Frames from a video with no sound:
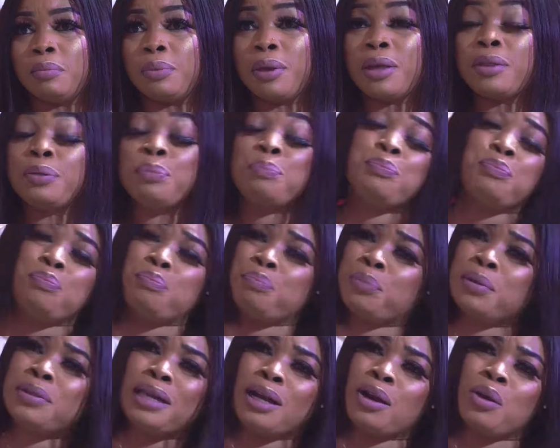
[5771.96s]

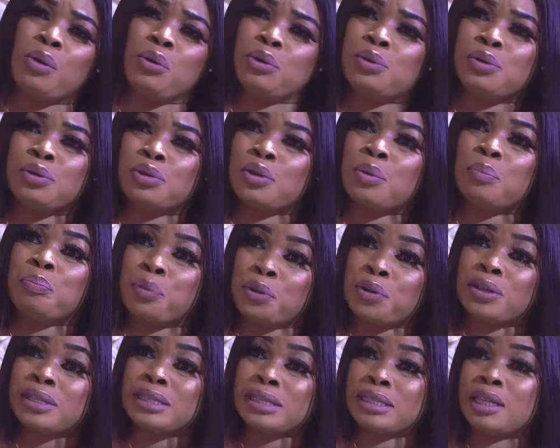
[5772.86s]
But there are also some
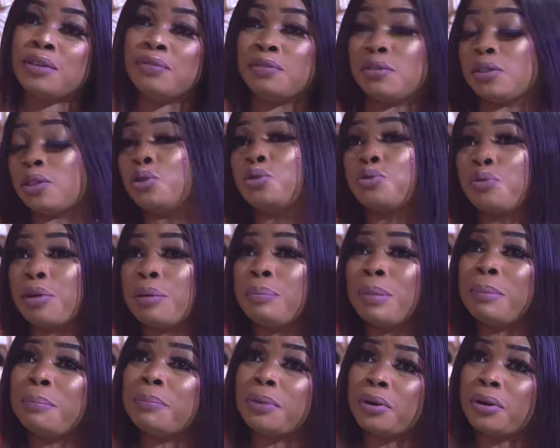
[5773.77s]
purse thieves to
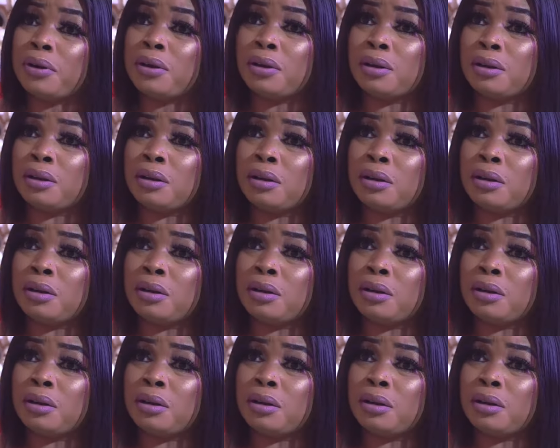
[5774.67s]
remember.